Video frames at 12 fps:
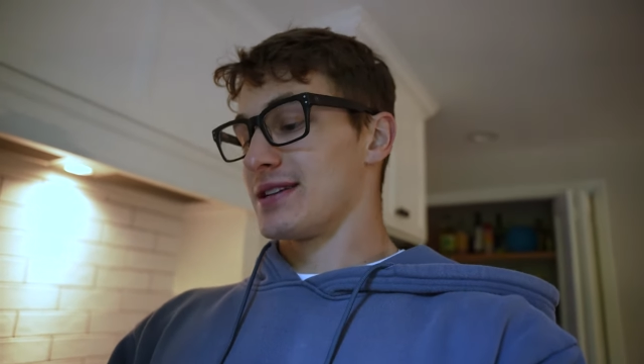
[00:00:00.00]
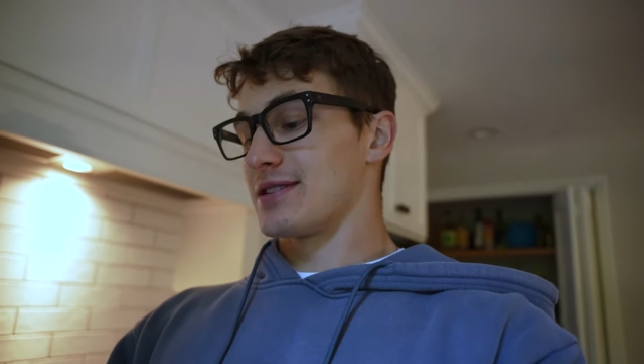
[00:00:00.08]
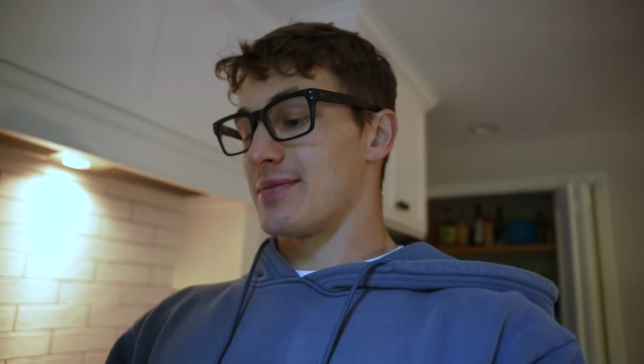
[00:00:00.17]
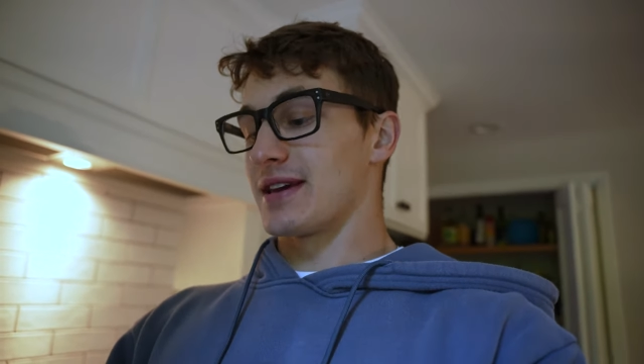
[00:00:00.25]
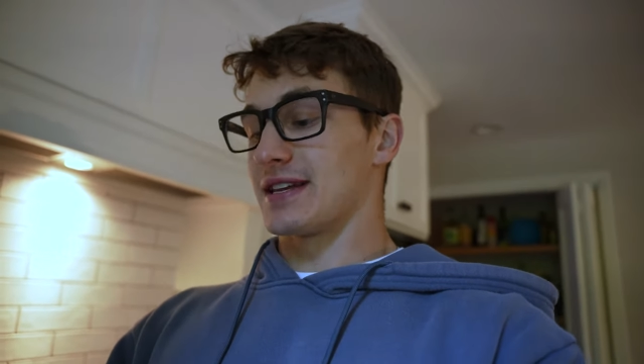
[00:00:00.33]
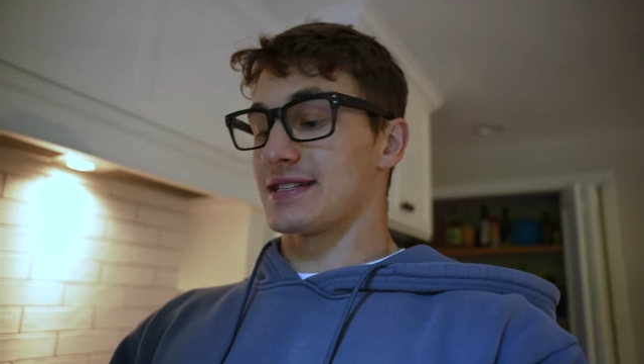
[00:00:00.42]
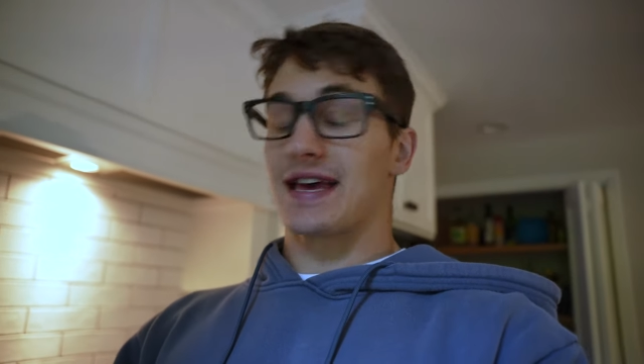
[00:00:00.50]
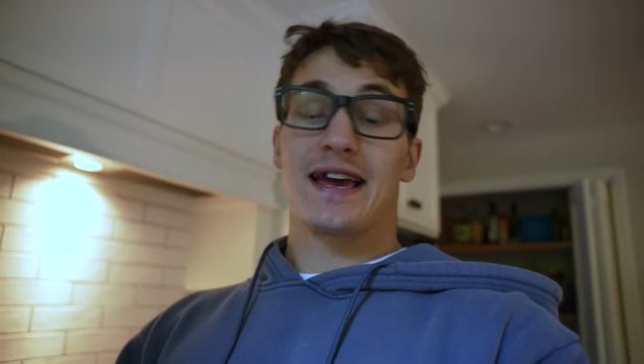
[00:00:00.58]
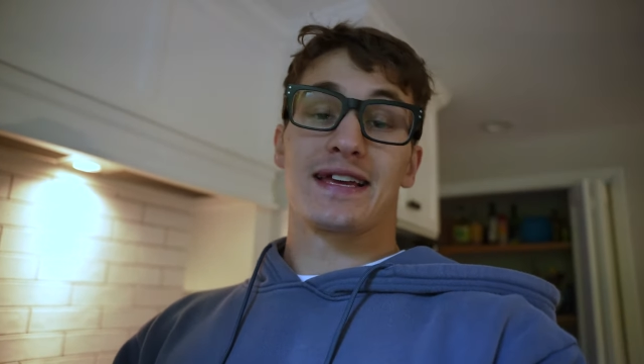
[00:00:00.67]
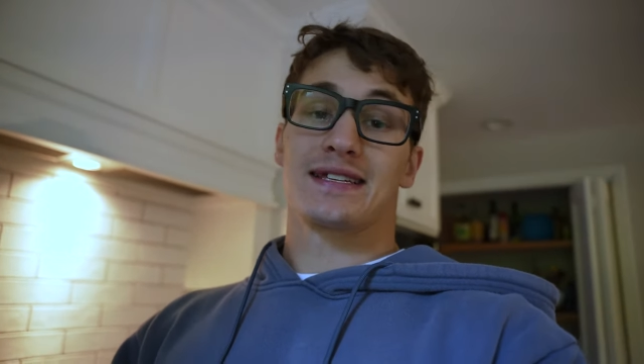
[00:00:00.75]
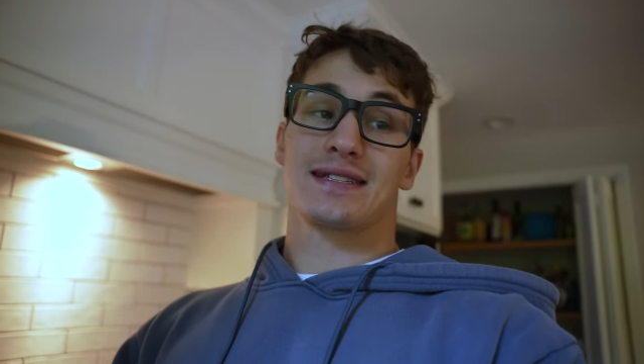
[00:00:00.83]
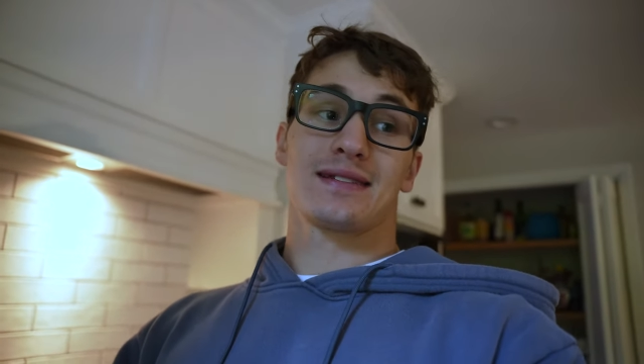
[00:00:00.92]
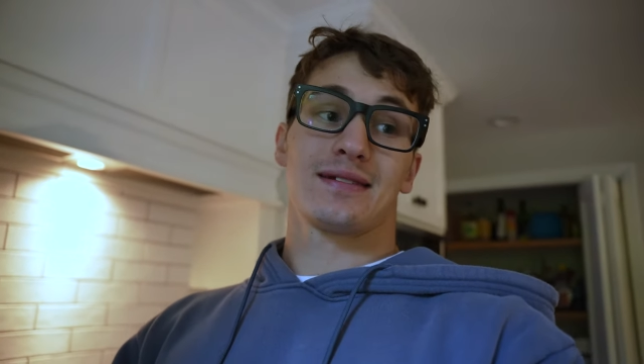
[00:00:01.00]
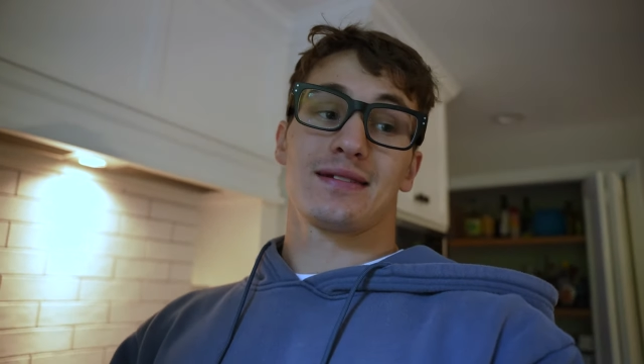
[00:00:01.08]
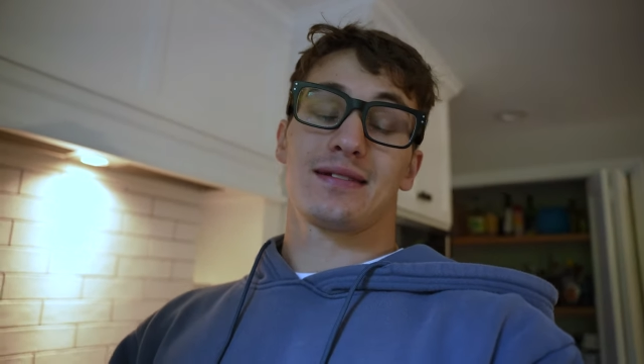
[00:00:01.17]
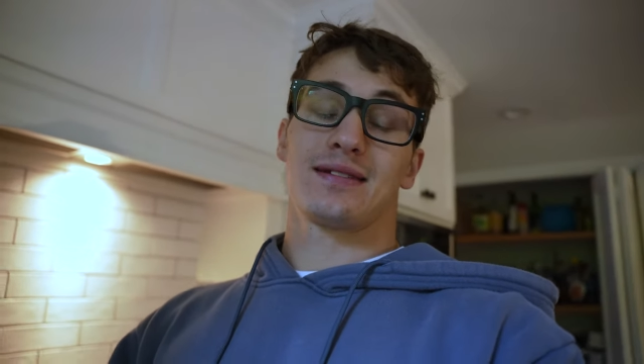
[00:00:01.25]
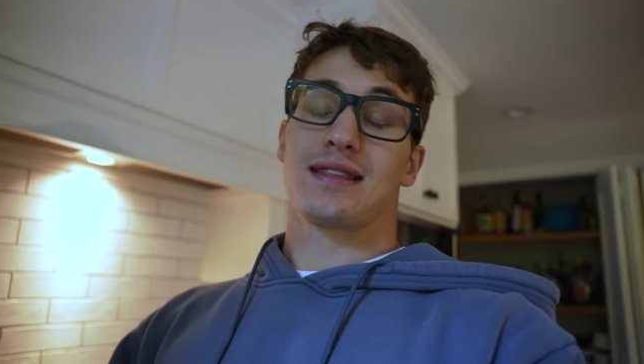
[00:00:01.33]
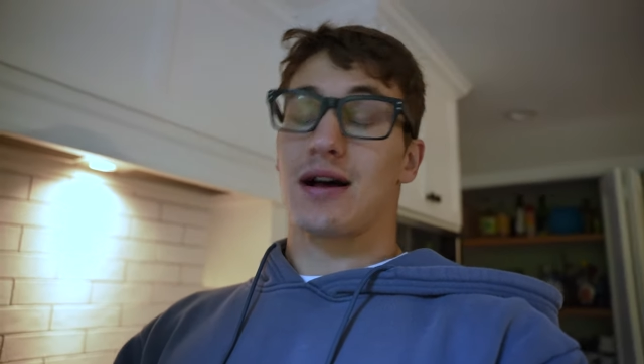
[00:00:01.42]
to make it taste
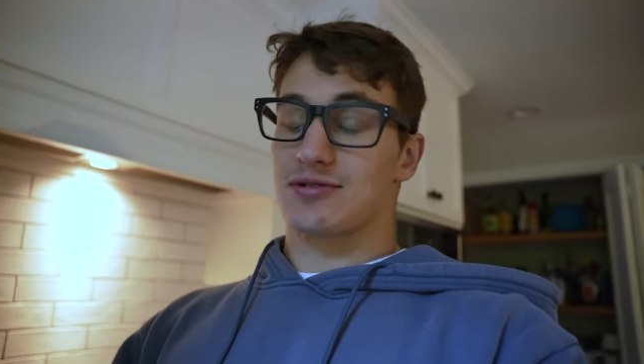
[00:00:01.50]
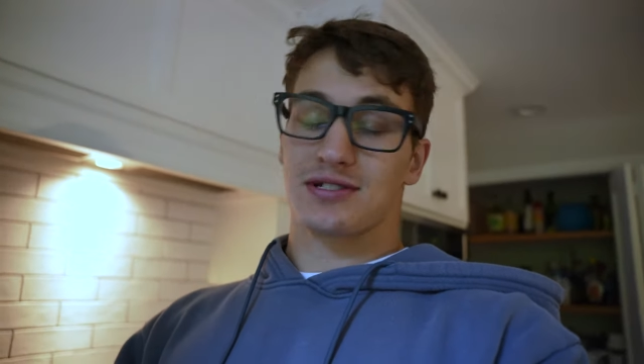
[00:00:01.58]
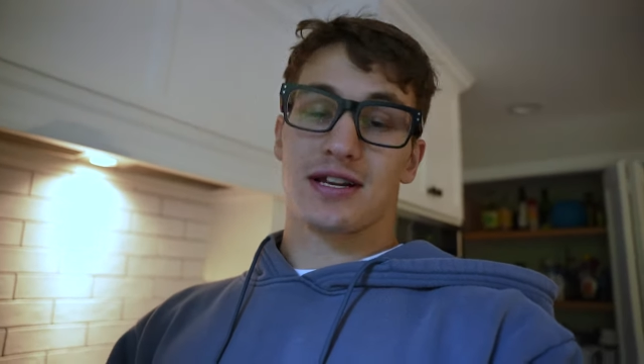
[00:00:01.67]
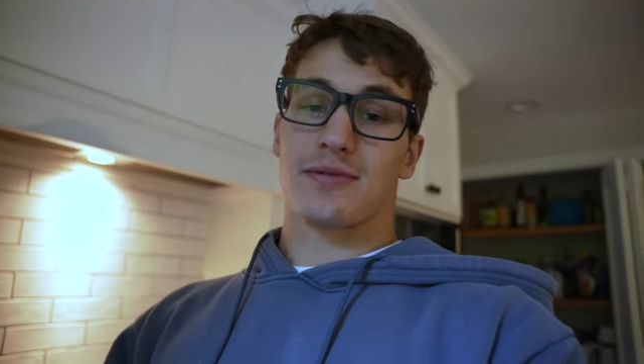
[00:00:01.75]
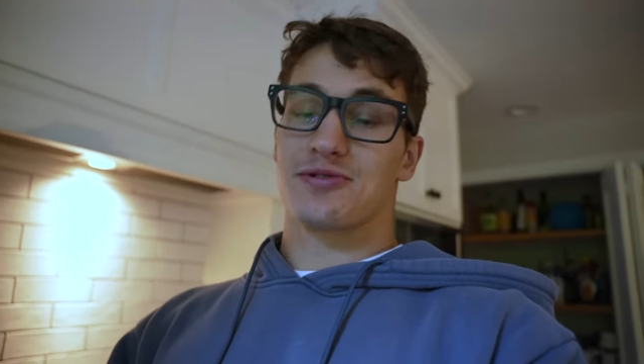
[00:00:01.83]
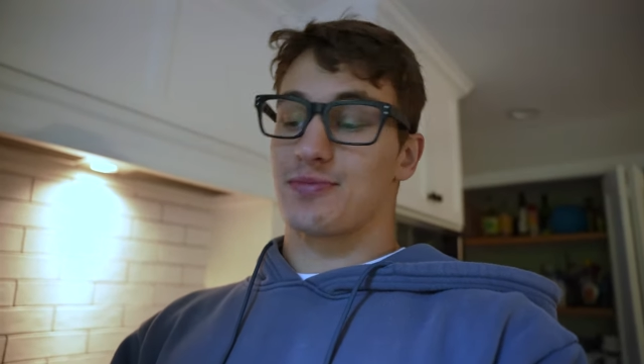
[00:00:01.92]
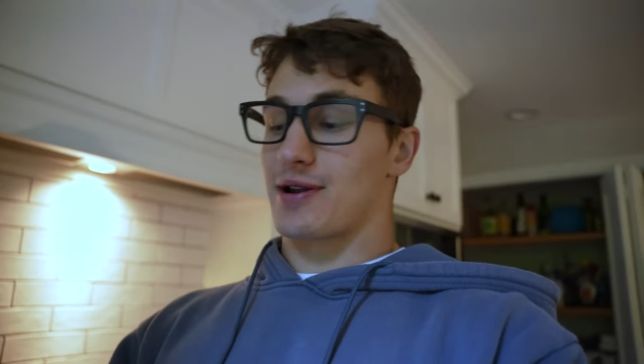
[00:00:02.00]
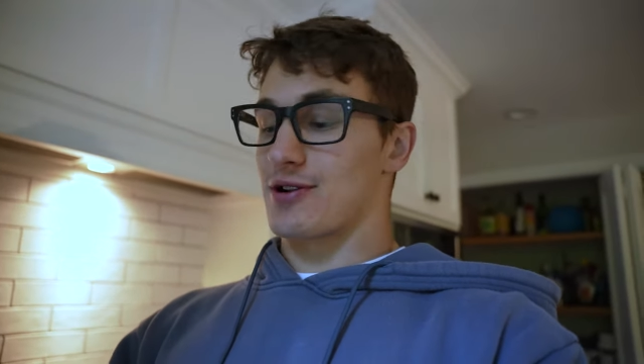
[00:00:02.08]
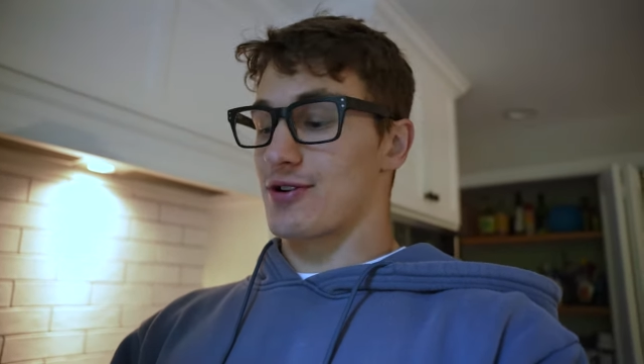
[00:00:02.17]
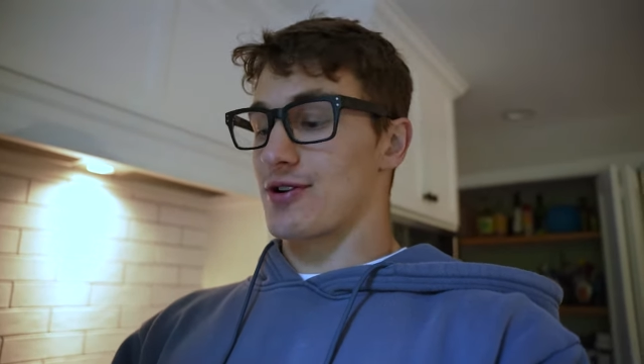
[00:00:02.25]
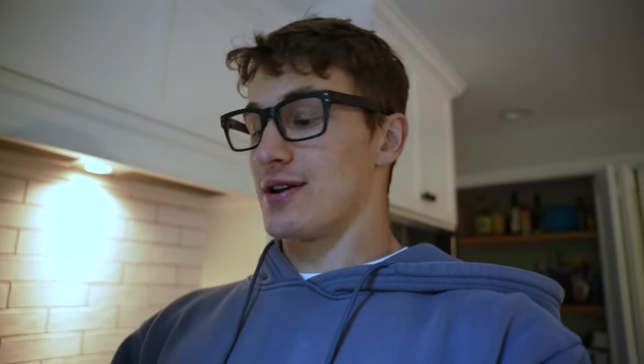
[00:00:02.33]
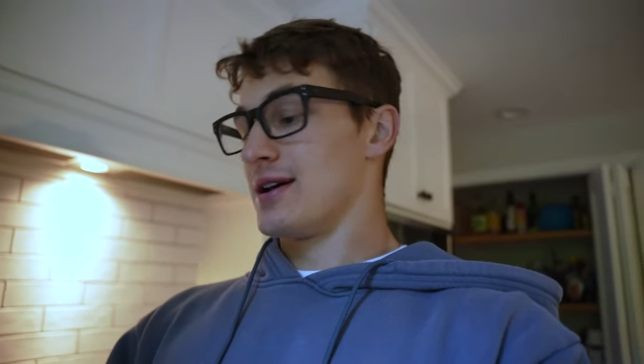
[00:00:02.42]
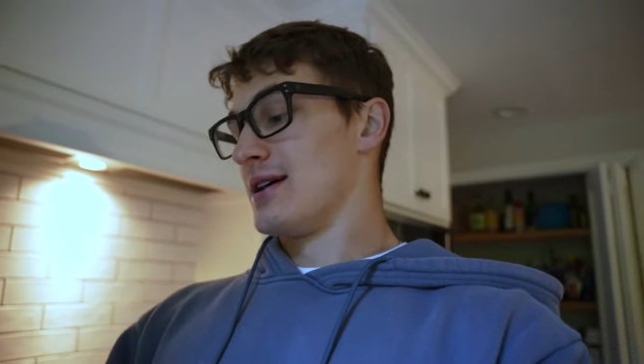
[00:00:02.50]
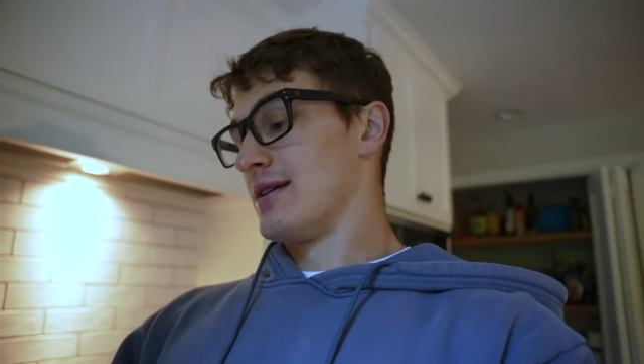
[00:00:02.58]
1,000 times better,